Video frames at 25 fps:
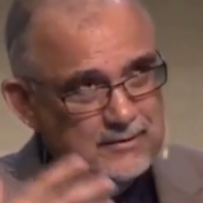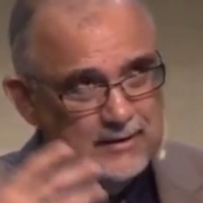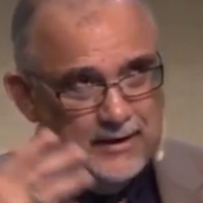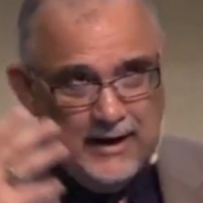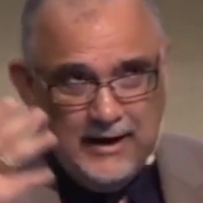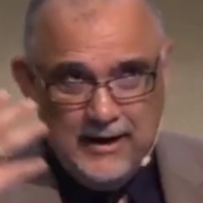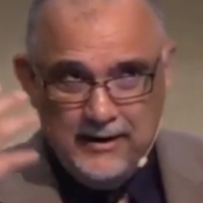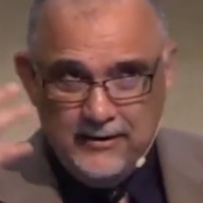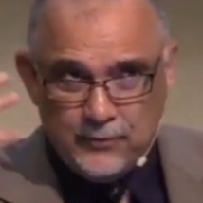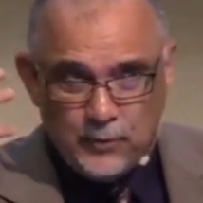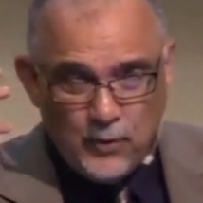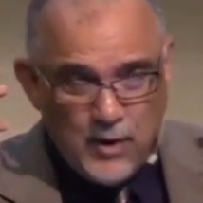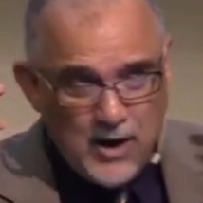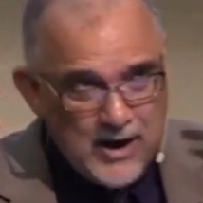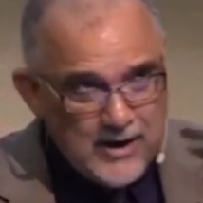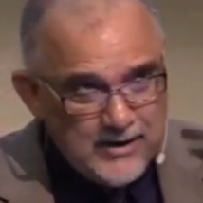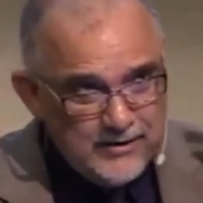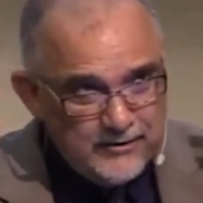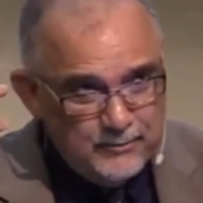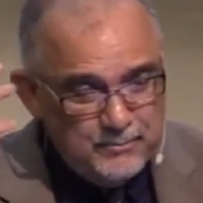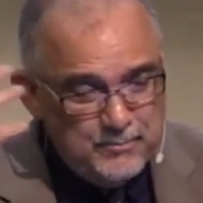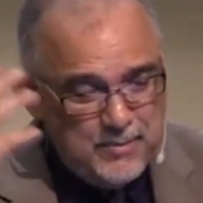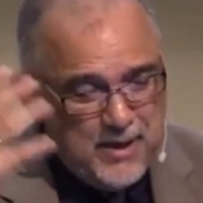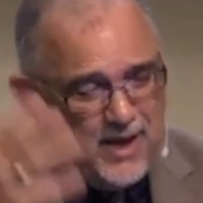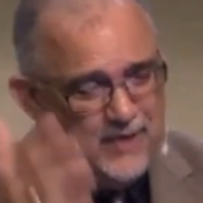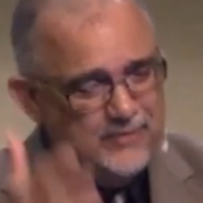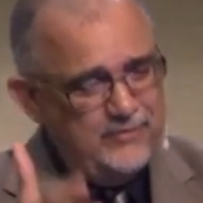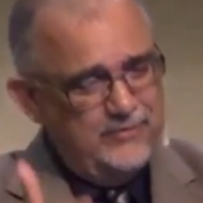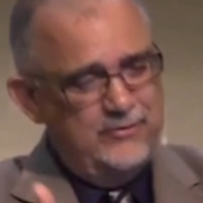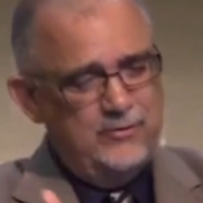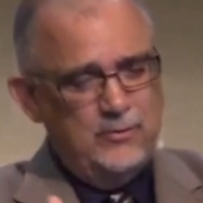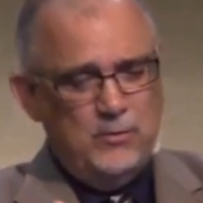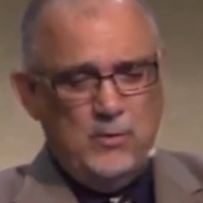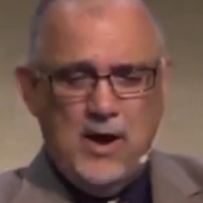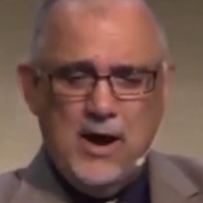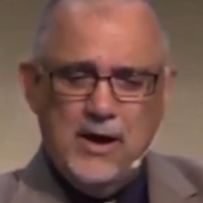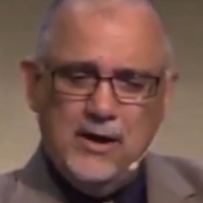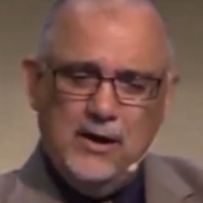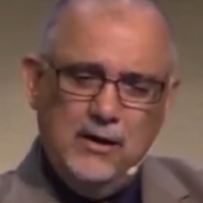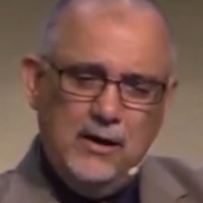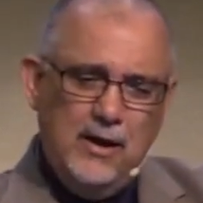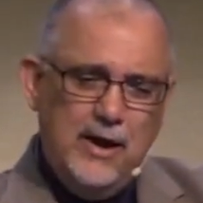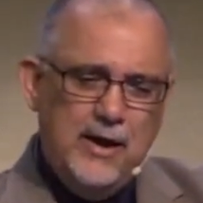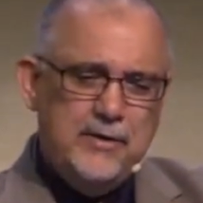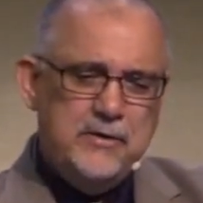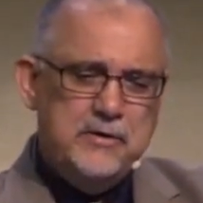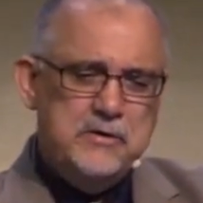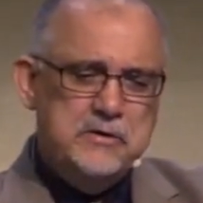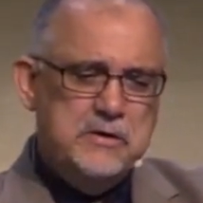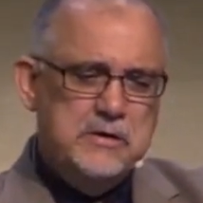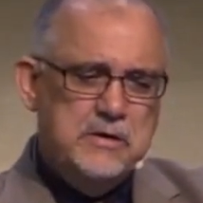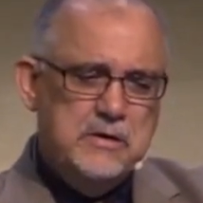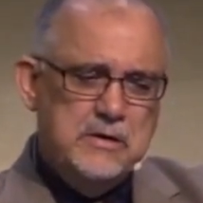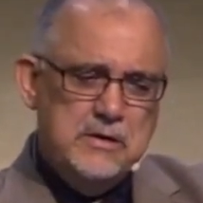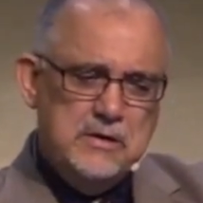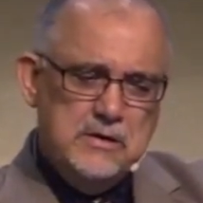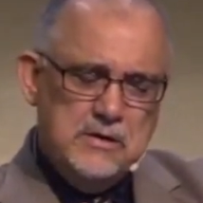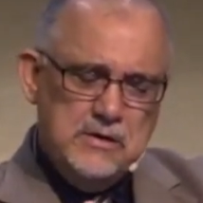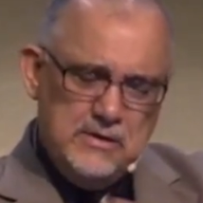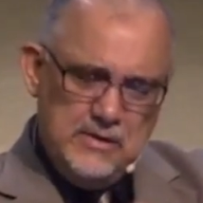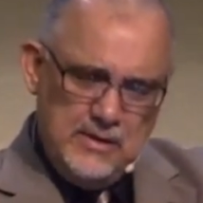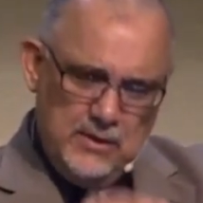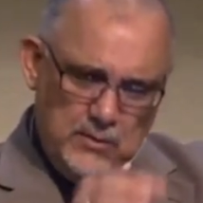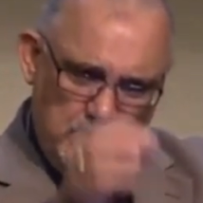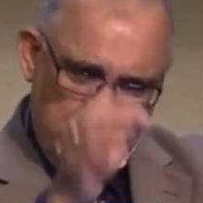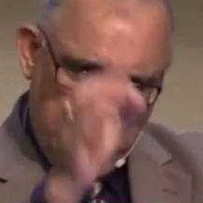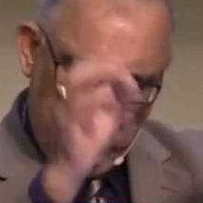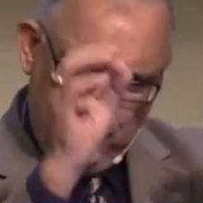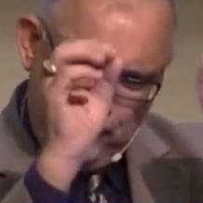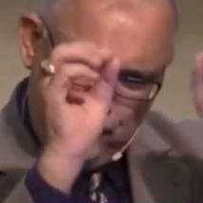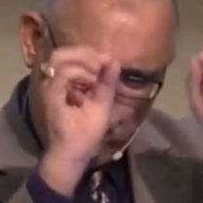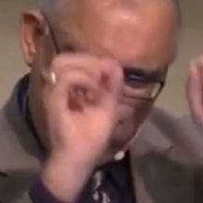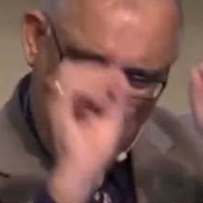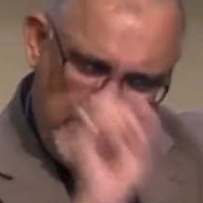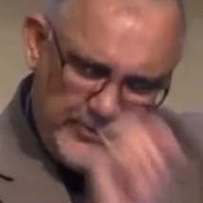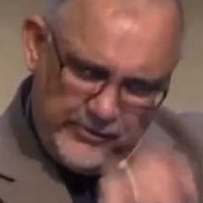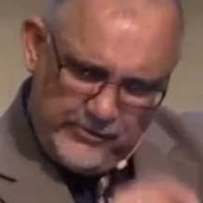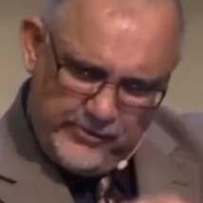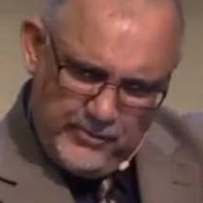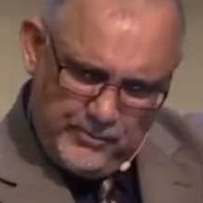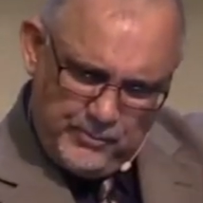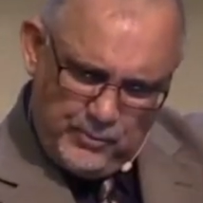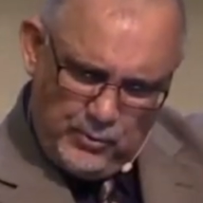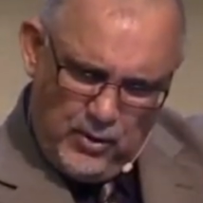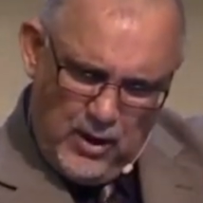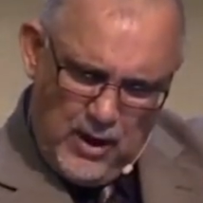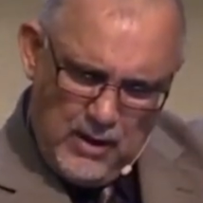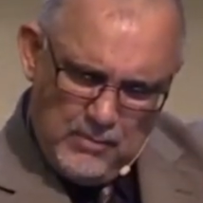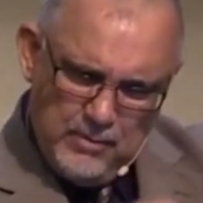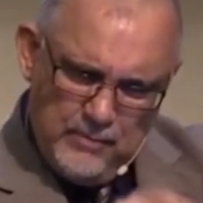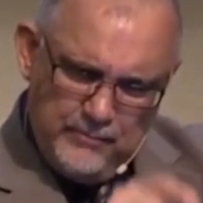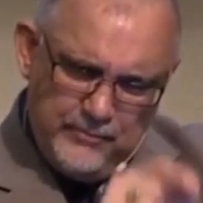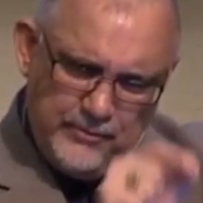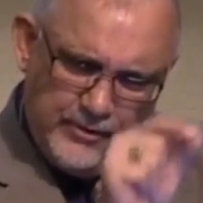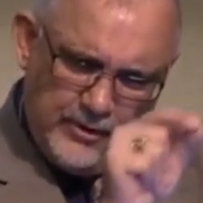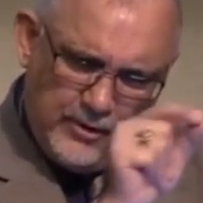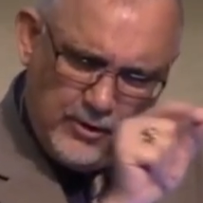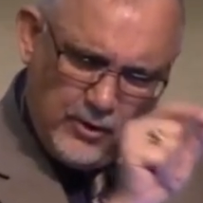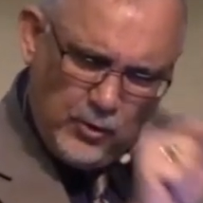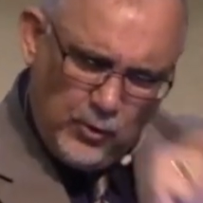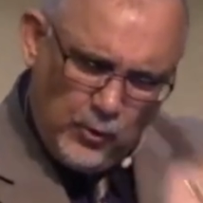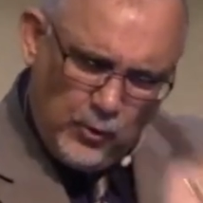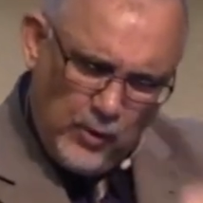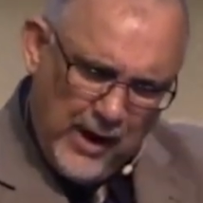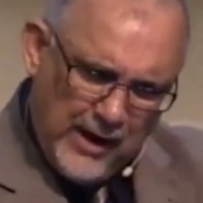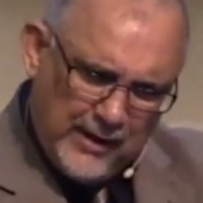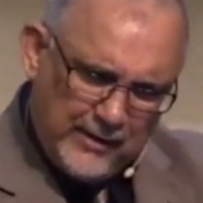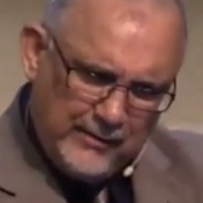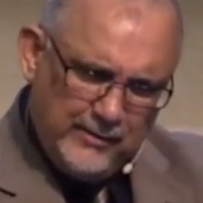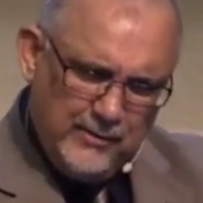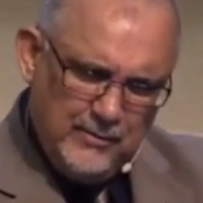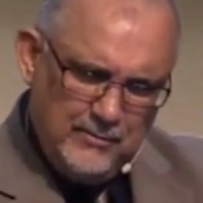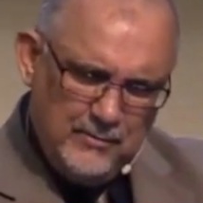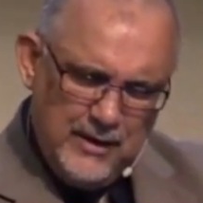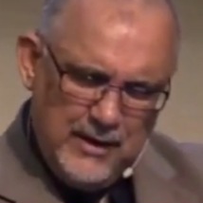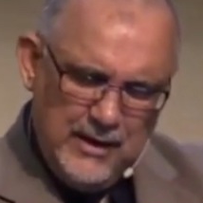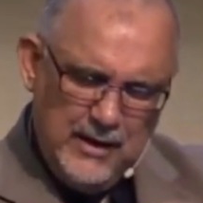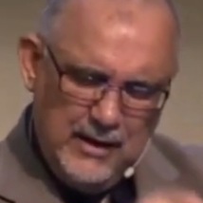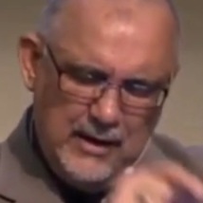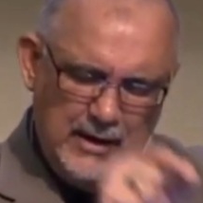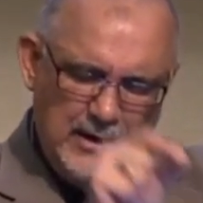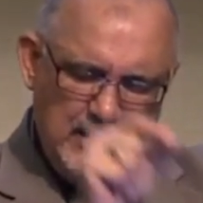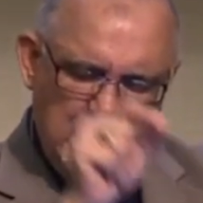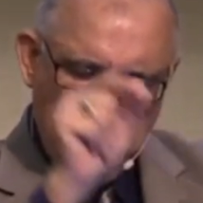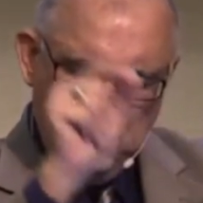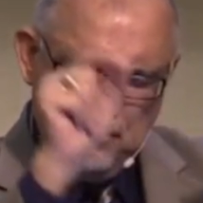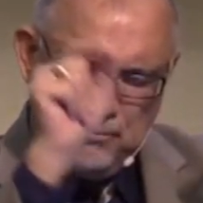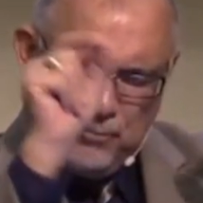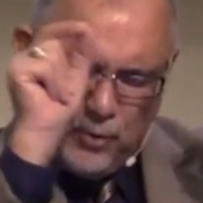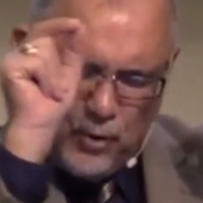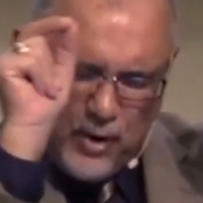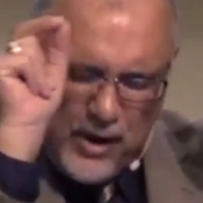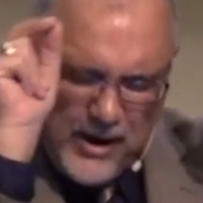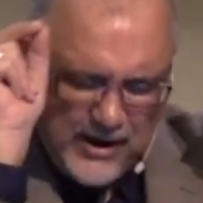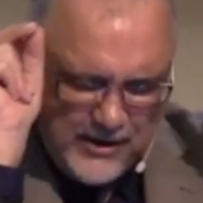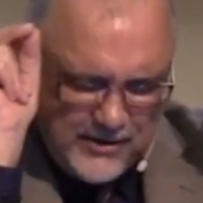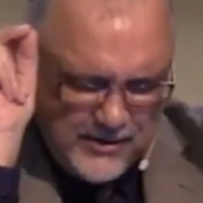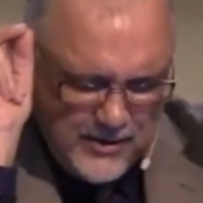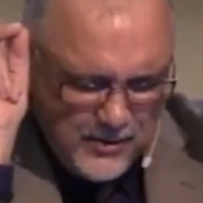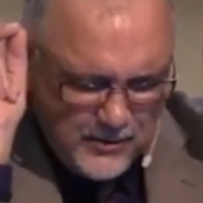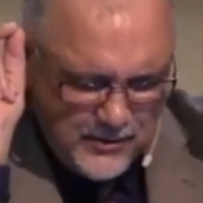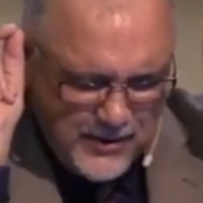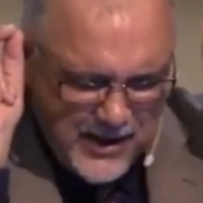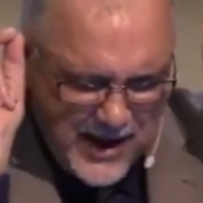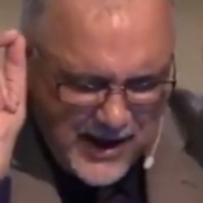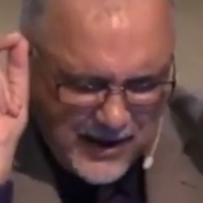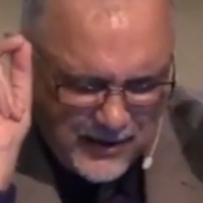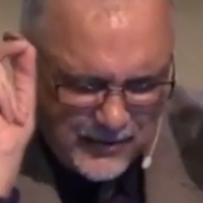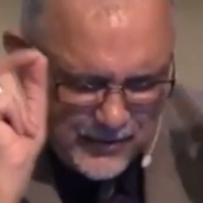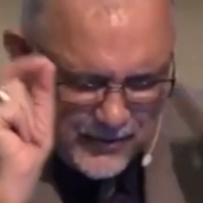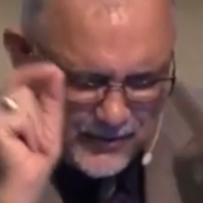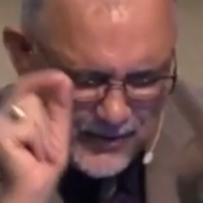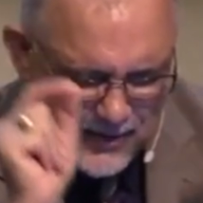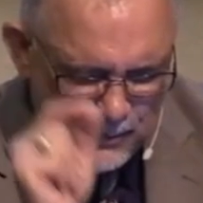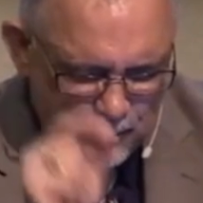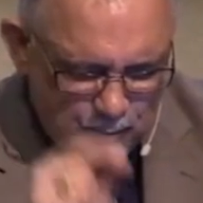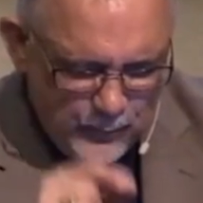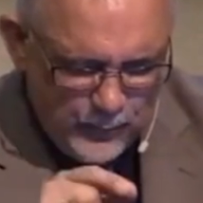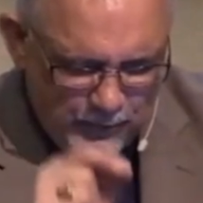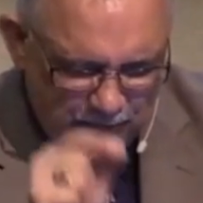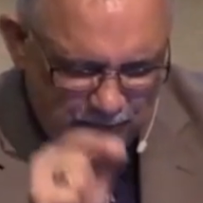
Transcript: He tried his best to write a letter that would address the problems and correct them. He prayed, no doubt, that they would